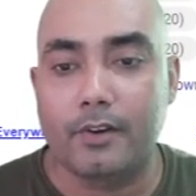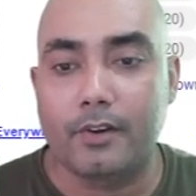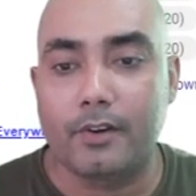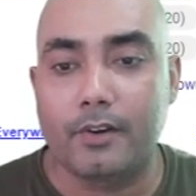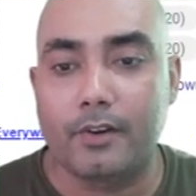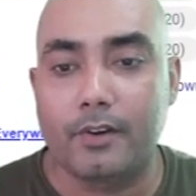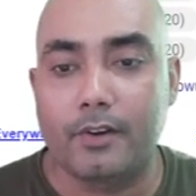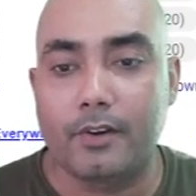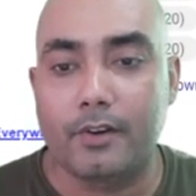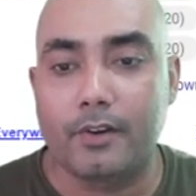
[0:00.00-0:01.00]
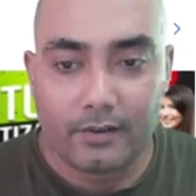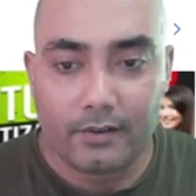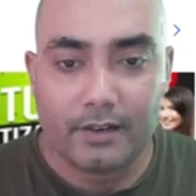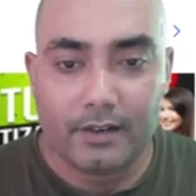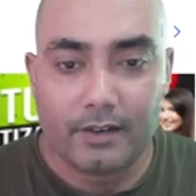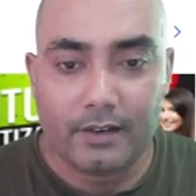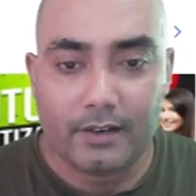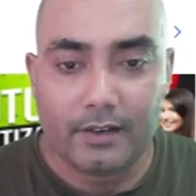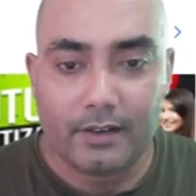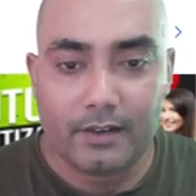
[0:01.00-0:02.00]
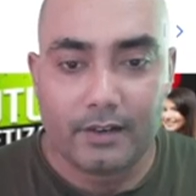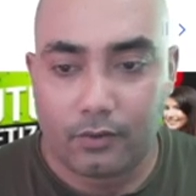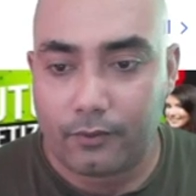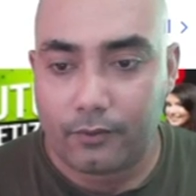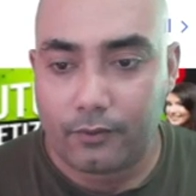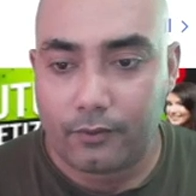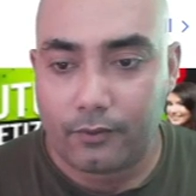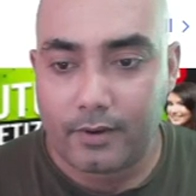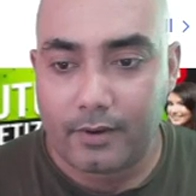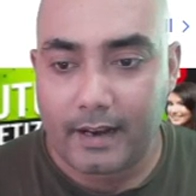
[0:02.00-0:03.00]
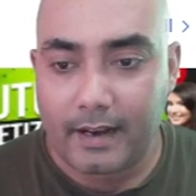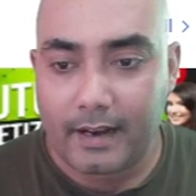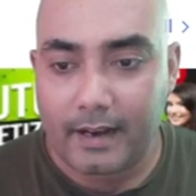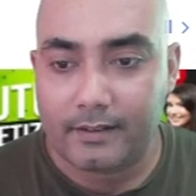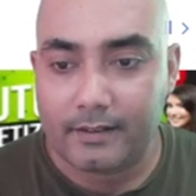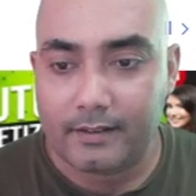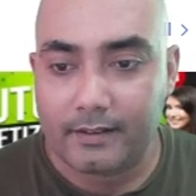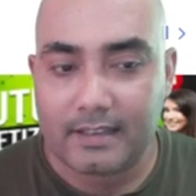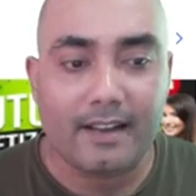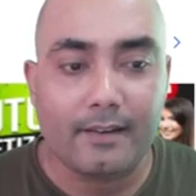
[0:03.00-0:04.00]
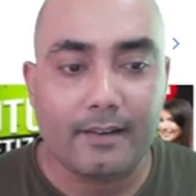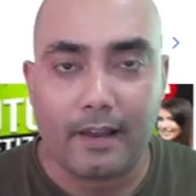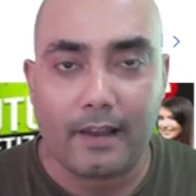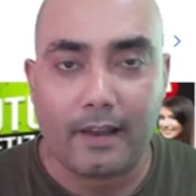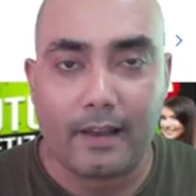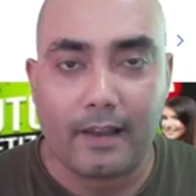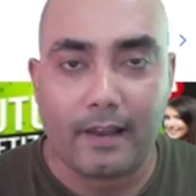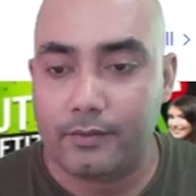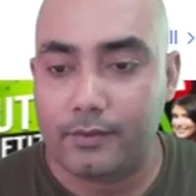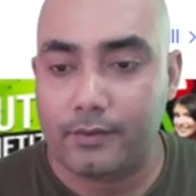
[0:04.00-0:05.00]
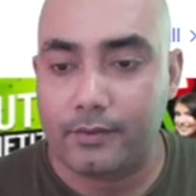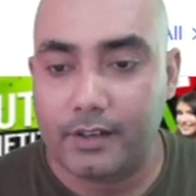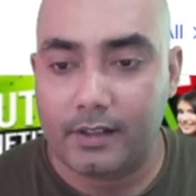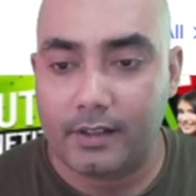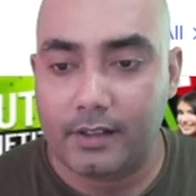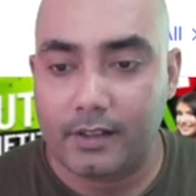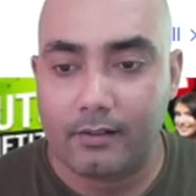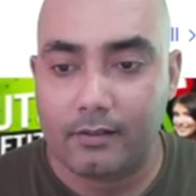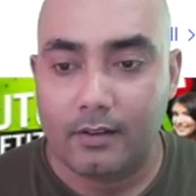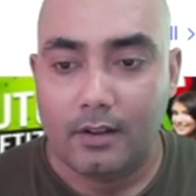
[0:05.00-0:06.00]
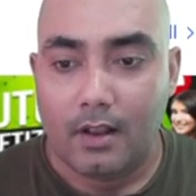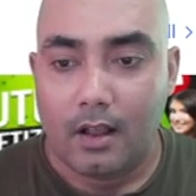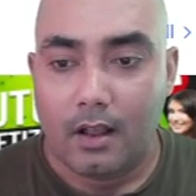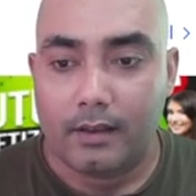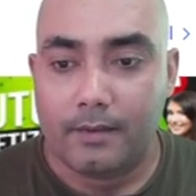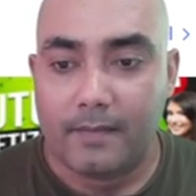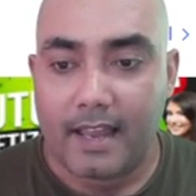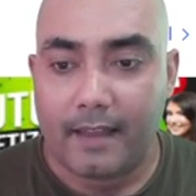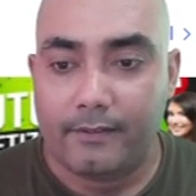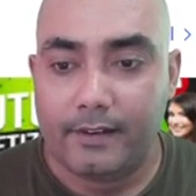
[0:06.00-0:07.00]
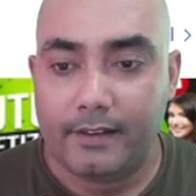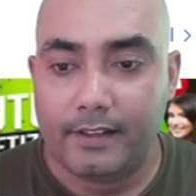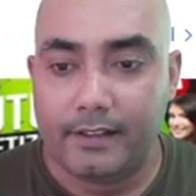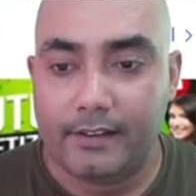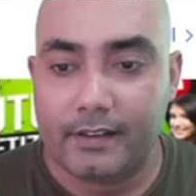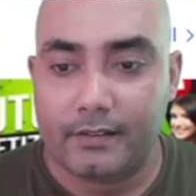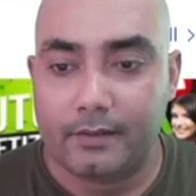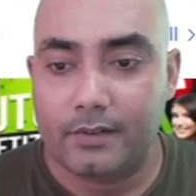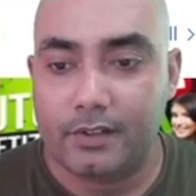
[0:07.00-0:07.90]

Okay, so now what you do is you can go to Fiverr and sign up to Fiverr. Okay, if you need a link, I'll give my affiliate link in the description.